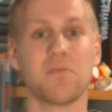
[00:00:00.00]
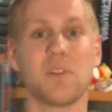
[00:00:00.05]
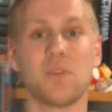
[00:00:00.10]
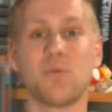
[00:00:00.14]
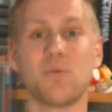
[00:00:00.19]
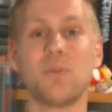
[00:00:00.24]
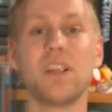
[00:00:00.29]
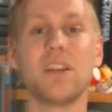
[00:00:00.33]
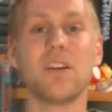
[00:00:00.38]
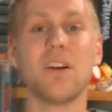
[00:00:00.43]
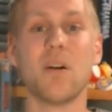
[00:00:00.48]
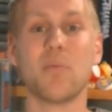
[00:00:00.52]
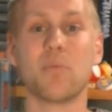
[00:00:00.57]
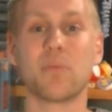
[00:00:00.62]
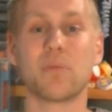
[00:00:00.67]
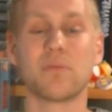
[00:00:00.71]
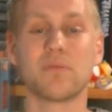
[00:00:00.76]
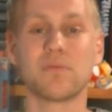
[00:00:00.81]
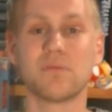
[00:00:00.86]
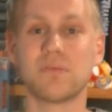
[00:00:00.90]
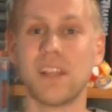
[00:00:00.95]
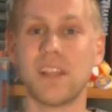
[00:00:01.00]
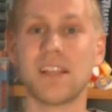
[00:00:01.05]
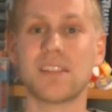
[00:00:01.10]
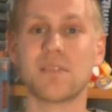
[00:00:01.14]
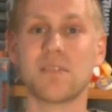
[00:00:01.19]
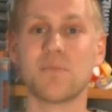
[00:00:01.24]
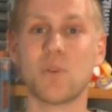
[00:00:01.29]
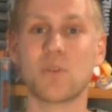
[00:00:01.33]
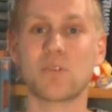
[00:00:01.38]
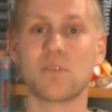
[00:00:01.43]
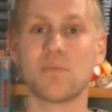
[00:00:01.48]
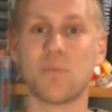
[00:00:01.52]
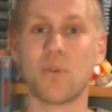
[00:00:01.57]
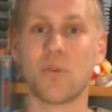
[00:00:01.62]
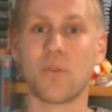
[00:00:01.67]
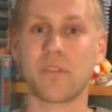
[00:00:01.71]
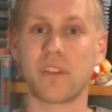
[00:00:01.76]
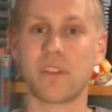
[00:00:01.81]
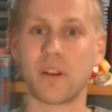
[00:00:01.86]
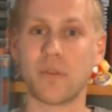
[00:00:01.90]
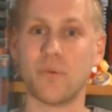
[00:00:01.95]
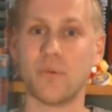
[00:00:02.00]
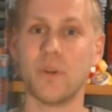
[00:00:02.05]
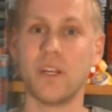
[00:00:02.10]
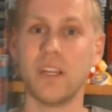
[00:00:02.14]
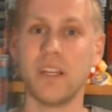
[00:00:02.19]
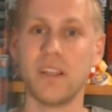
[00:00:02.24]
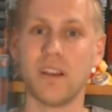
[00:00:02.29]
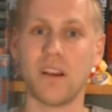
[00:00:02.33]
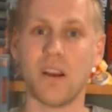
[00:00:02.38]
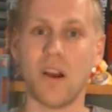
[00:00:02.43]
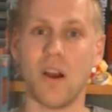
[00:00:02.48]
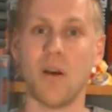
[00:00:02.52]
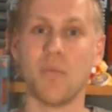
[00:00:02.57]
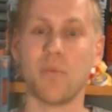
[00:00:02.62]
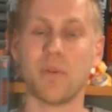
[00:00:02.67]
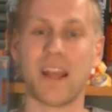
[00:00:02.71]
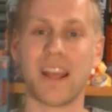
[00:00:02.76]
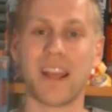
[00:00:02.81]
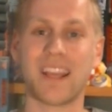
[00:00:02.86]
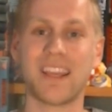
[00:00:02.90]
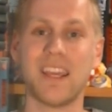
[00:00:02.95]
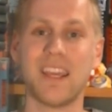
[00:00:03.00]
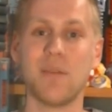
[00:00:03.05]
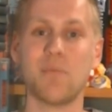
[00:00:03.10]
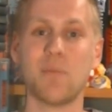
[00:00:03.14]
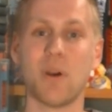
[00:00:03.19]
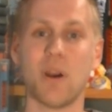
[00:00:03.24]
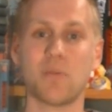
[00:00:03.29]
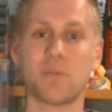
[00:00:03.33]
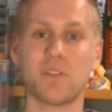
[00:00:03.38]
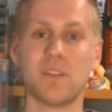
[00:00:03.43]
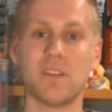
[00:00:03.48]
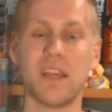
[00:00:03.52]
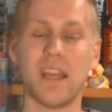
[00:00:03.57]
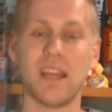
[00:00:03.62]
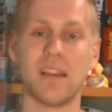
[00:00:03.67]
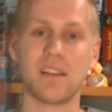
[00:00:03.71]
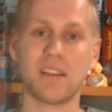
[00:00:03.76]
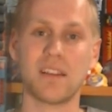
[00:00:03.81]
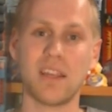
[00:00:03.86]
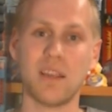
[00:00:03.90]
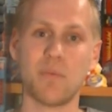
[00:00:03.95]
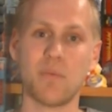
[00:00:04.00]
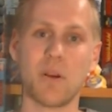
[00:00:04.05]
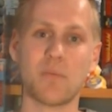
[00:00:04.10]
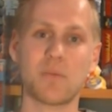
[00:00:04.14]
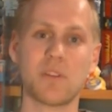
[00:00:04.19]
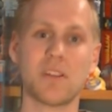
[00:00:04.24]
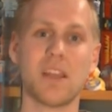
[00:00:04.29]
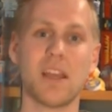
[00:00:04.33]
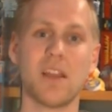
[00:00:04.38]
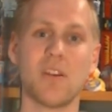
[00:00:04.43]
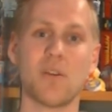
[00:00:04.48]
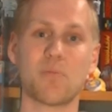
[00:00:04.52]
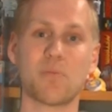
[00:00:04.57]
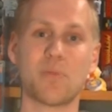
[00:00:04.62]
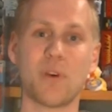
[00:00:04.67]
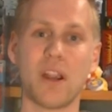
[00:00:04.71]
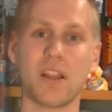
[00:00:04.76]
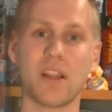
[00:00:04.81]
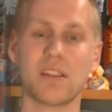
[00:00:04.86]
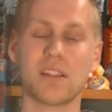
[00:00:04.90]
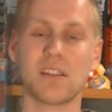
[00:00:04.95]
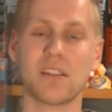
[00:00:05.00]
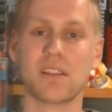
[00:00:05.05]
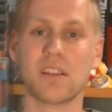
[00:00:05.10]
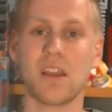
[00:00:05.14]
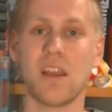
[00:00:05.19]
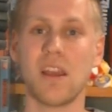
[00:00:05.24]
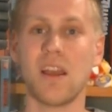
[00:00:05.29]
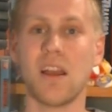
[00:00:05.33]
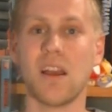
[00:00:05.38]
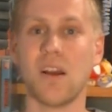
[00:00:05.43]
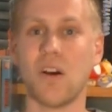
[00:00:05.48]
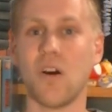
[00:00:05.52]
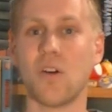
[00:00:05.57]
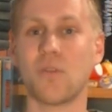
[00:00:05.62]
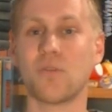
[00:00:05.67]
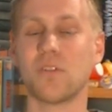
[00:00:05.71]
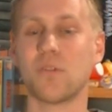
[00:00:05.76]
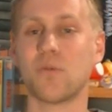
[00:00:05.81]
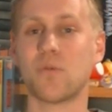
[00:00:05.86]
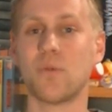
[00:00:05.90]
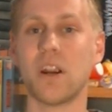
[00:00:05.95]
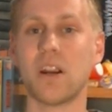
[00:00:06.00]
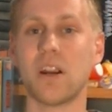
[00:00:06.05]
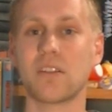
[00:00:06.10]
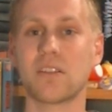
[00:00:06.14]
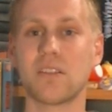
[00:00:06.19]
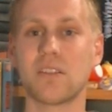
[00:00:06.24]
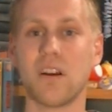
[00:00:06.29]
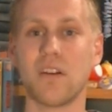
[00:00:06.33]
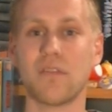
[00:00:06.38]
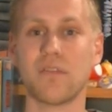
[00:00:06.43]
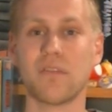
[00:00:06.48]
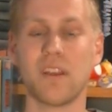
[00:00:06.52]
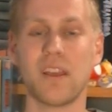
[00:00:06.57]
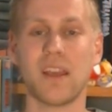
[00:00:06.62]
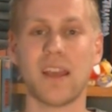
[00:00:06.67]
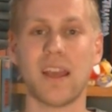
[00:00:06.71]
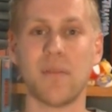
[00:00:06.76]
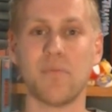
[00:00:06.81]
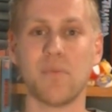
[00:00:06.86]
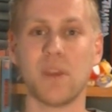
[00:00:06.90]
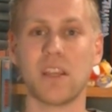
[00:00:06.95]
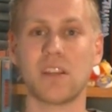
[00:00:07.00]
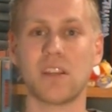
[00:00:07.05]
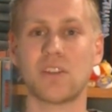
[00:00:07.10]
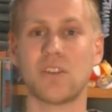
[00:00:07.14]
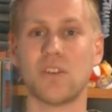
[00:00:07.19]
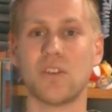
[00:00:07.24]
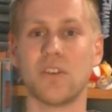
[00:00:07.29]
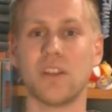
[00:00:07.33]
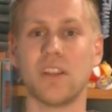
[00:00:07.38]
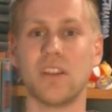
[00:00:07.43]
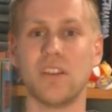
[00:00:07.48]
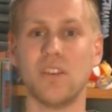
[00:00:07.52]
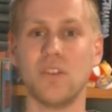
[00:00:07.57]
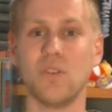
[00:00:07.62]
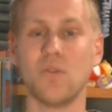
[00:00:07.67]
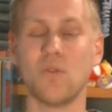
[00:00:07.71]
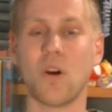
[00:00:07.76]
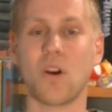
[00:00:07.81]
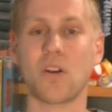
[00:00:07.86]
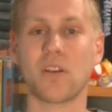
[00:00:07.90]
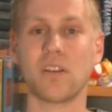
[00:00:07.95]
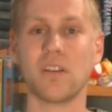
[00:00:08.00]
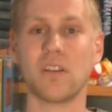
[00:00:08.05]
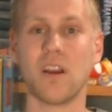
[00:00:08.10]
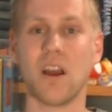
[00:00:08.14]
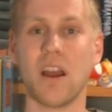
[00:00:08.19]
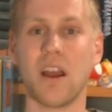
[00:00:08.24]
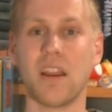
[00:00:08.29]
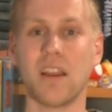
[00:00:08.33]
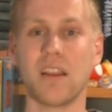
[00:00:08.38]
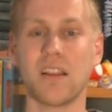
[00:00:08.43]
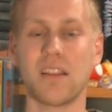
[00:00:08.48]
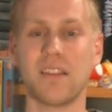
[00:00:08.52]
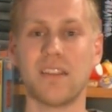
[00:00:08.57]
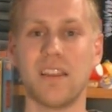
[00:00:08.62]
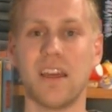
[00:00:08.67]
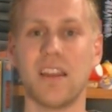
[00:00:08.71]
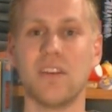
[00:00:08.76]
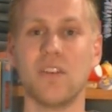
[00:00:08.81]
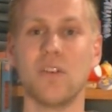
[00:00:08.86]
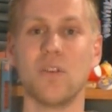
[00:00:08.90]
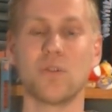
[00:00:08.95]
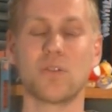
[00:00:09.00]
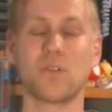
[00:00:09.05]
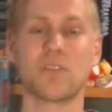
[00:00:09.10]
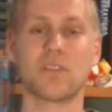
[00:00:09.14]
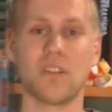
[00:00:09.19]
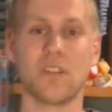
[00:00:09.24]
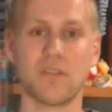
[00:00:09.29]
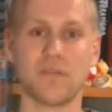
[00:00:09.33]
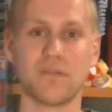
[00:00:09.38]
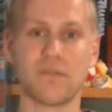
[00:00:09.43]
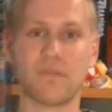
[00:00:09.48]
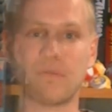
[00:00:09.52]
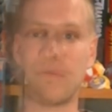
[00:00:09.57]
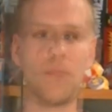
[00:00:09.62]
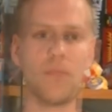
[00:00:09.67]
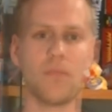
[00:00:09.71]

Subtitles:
Read up. That's the most important thing. Read up and keep up to date. Keep up to date on prices, on rare stuff, and make sure that you are the guy that knows stuff.